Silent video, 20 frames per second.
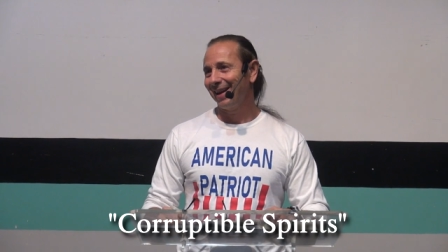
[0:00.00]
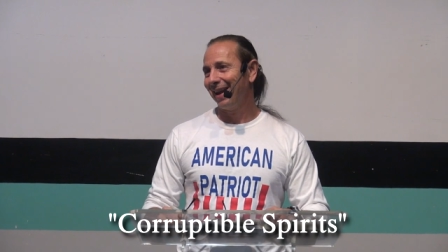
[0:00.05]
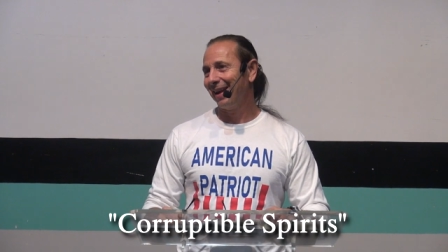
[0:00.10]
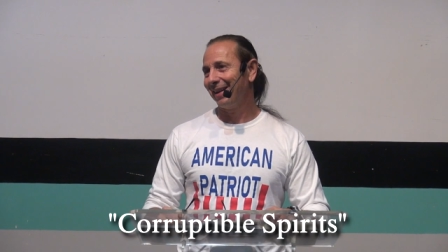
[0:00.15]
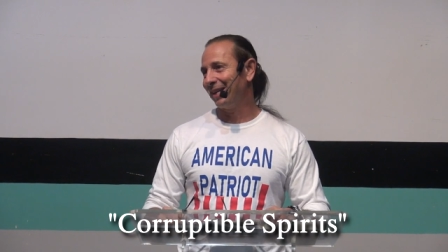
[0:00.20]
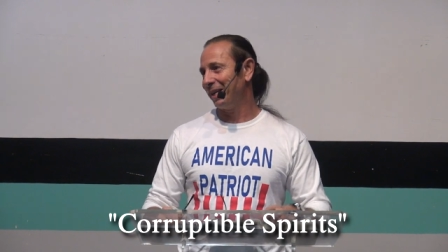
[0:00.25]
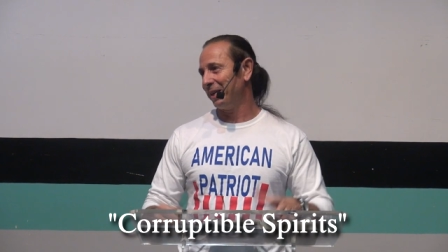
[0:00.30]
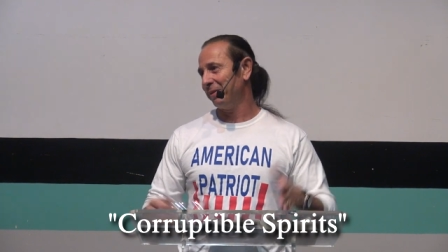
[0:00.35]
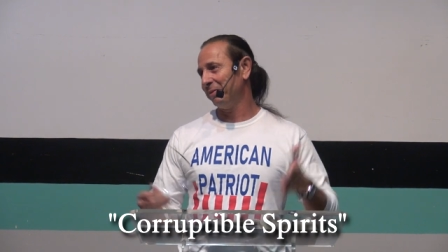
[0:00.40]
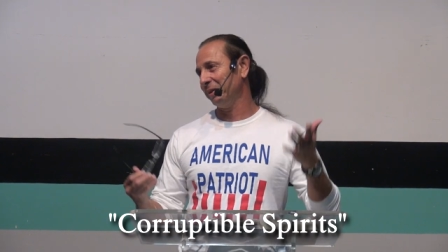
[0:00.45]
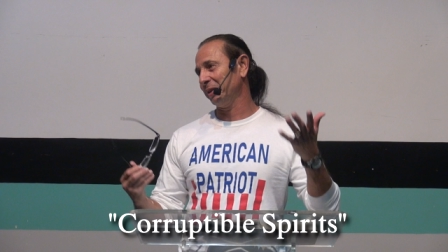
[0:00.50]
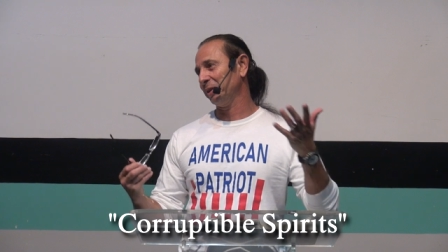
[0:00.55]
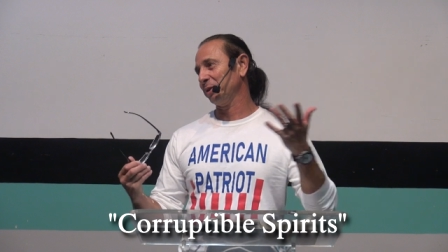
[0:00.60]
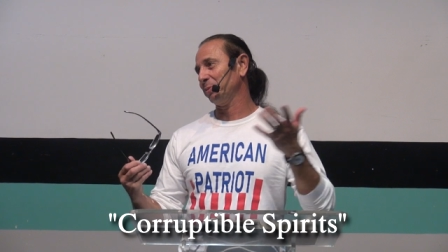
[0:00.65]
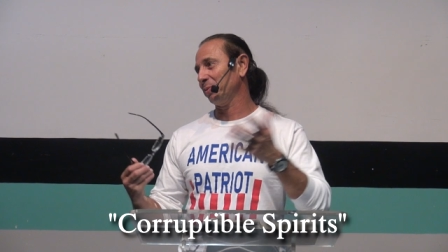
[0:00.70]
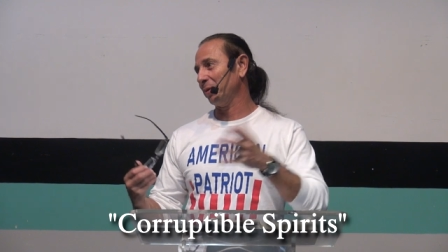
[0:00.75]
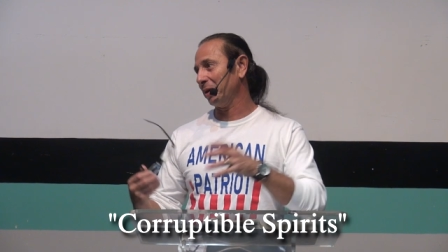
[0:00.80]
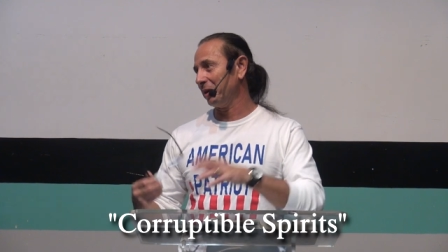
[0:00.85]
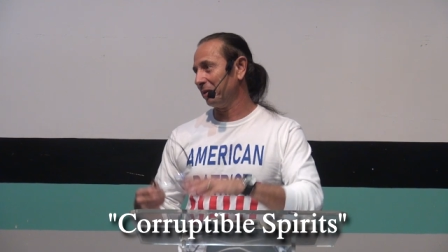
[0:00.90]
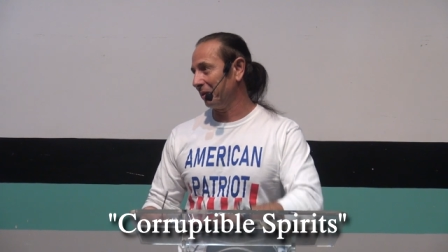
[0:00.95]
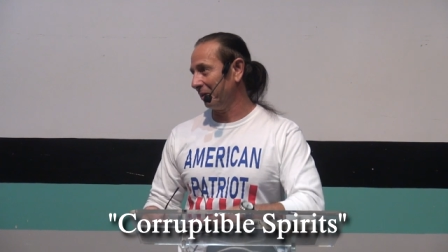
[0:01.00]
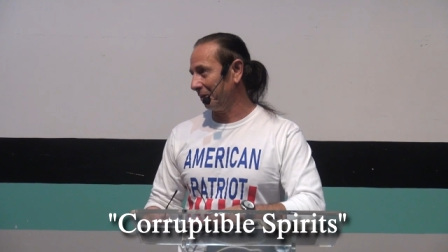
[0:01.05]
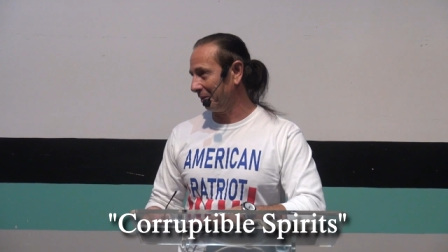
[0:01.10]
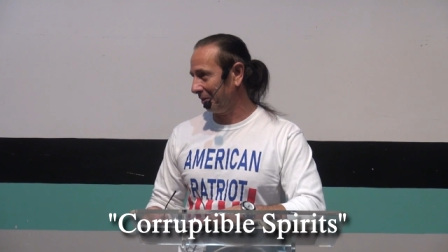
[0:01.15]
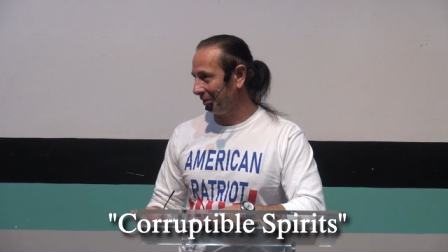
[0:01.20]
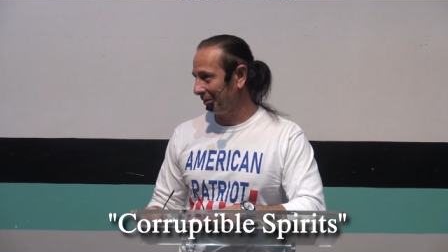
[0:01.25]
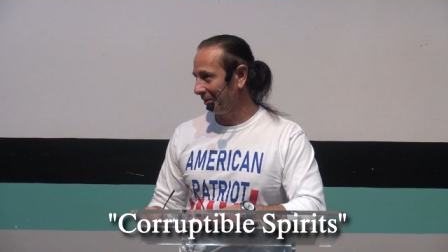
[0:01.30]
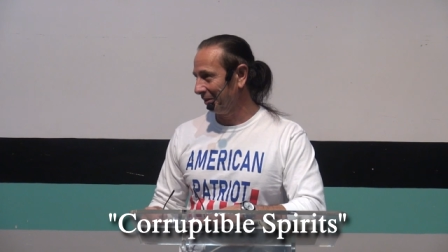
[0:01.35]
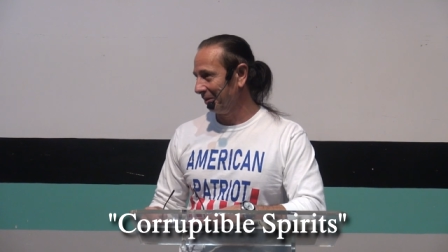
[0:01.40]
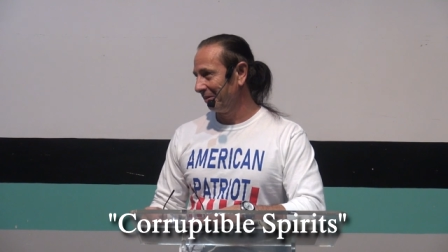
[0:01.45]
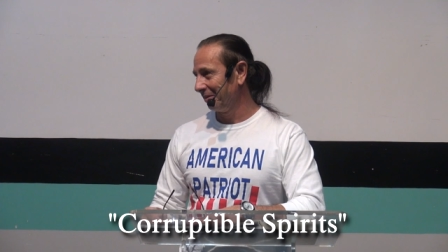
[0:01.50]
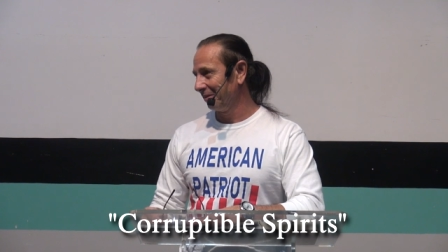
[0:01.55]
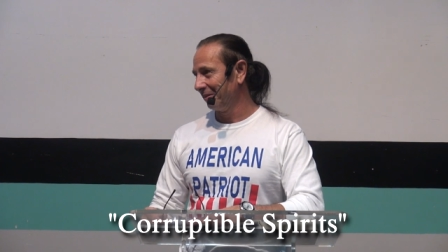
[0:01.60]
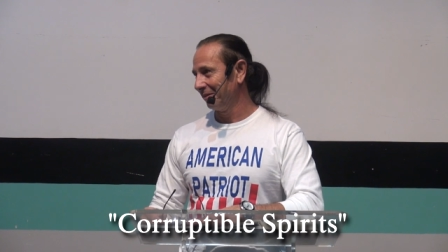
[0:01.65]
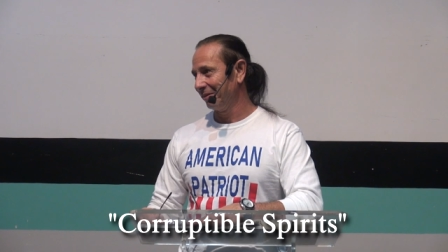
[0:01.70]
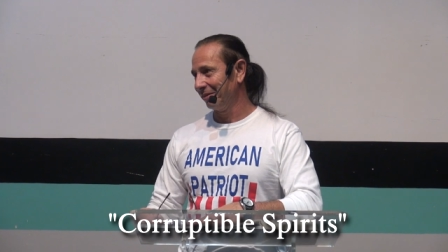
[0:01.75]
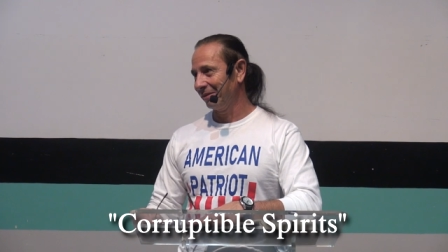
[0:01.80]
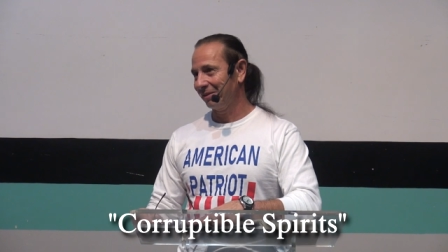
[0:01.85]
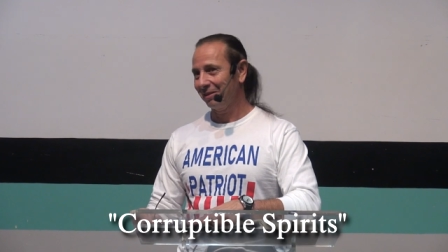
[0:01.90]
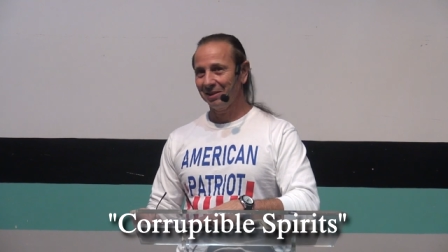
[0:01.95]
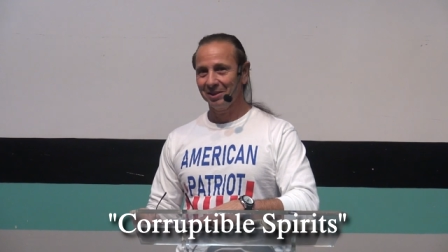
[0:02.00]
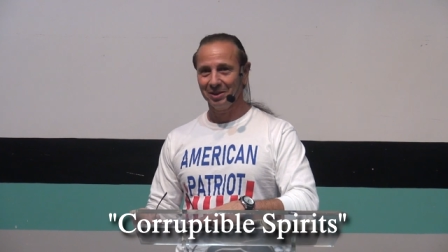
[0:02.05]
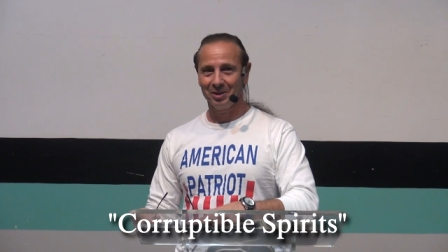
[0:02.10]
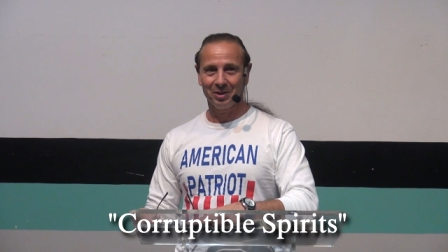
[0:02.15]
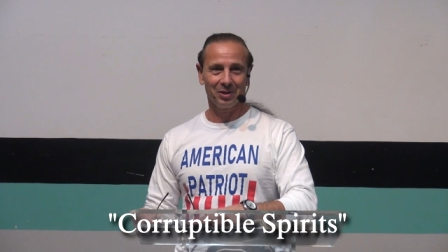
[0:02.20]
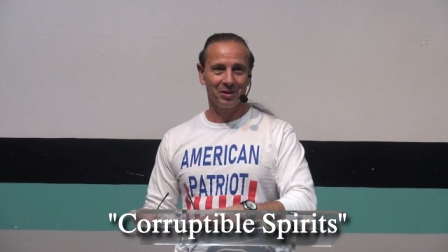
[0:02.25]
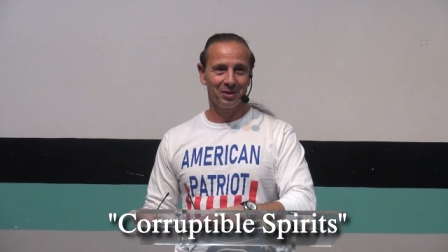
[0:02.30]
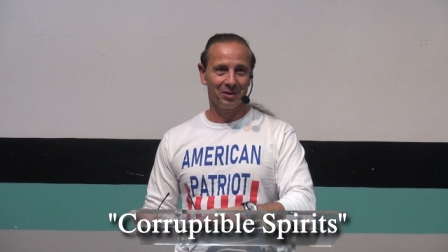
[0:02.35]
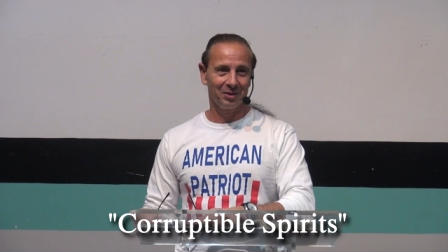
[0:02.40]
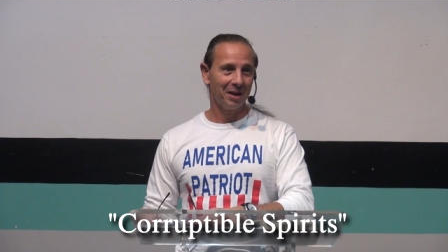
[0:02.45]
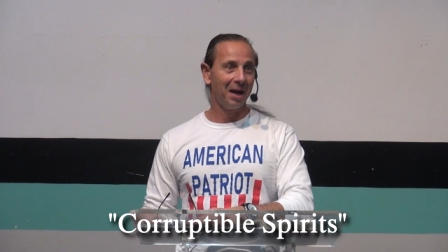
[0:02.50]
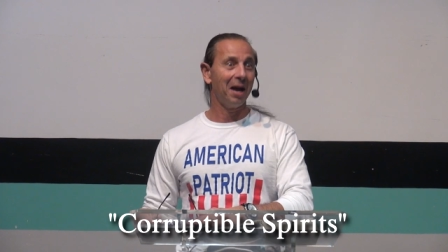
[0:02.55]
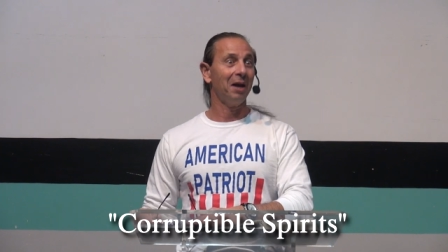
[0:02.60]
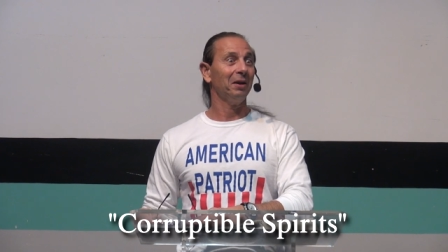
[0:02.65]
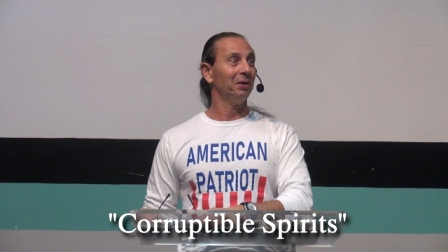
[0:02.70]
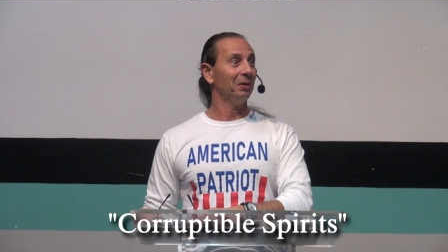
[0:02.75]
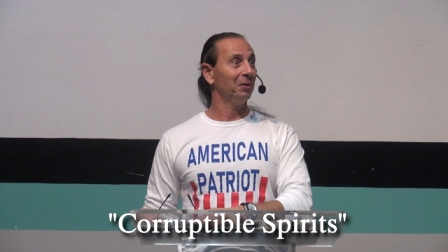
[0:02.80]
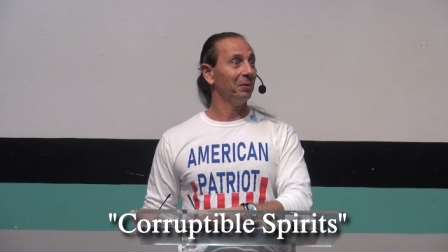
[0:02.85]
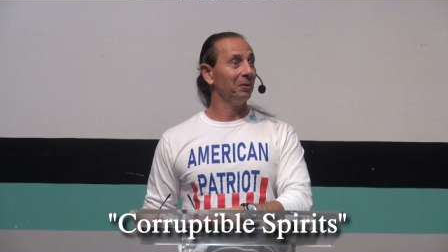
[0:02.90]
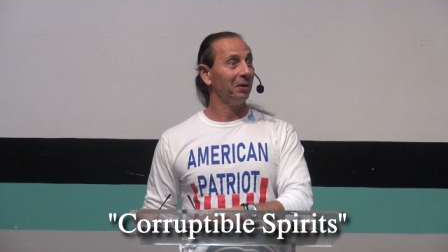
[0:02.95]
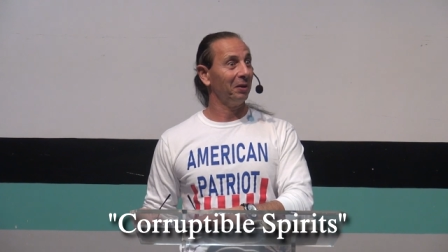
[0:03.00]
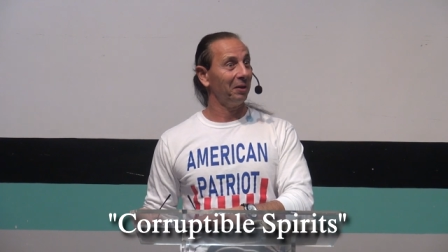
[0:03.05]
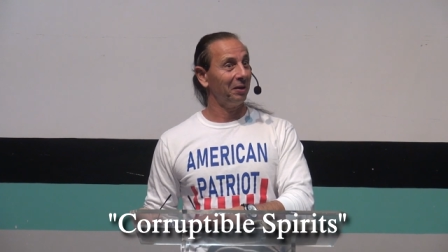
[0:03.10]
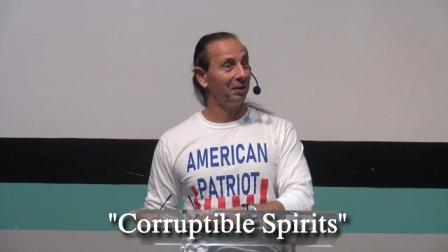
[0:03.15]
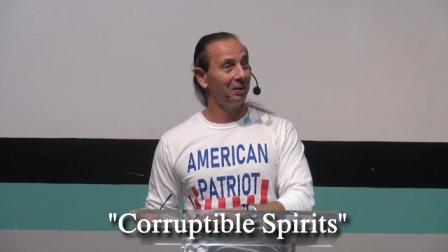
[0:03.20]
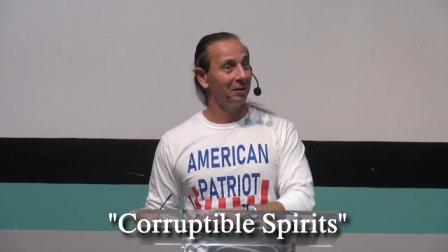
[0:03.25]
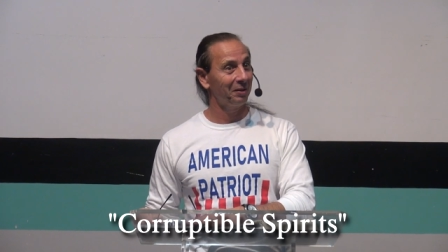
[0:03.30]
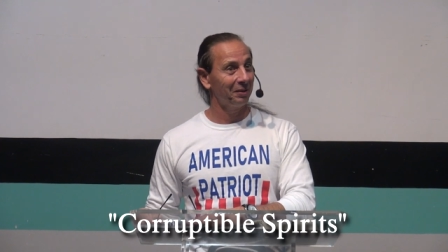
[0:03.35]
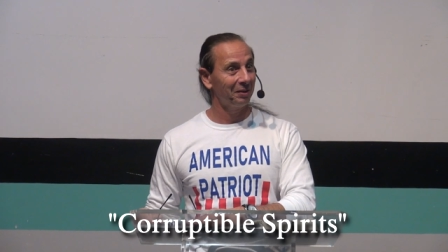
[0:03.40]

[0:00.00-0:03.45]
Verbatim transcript: can't even express it. Just hallelujah.